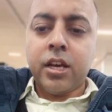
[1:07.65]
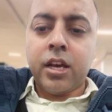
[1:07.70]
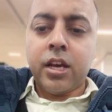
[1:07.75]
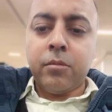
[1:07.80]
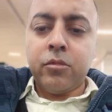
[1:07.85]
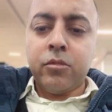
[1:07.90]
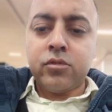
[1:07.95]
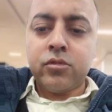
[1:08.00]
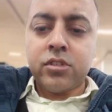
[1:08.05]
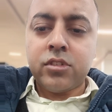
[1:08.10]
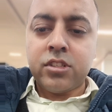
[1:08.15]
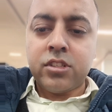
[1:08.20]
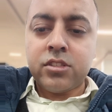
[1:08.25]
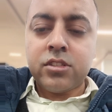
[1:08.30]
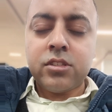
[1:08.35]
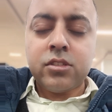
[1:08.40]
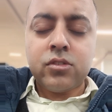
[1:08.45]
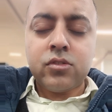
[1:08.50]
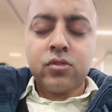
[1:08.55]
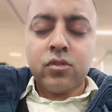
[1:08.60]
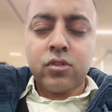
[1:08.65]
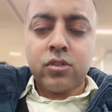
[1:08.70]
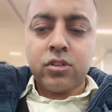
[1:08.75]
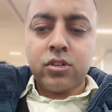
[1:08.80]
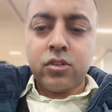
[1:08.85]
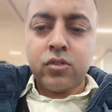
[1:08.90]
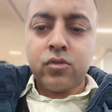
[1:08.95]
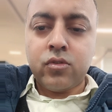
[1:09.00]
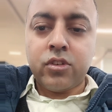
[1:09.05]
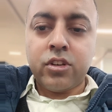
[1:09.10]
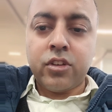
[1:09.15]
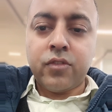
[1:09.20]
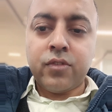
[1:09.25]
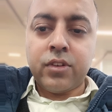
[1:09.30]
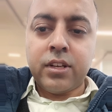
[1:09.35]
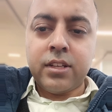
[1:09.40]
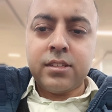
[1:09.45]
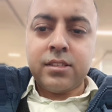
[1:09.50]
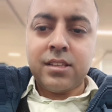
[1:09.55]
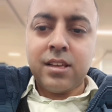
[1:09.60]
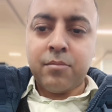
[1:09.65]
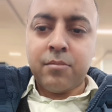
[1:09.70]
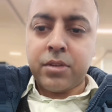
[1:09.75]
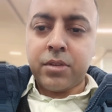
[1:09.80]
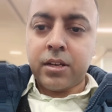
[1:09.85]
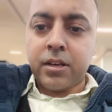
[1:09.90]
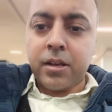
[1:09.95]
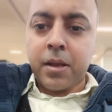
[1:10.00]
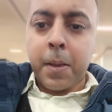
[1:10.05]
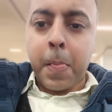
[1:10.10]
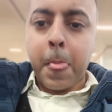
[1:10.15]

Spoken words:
amniocentesis or the coronary sampling.